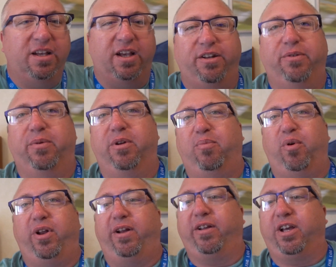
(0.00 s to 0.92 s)
I do want to
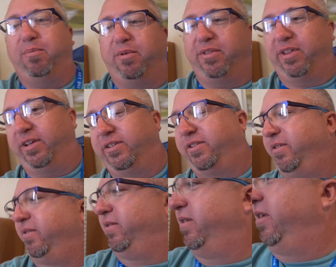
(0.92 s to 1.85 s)
point out a couple things, though.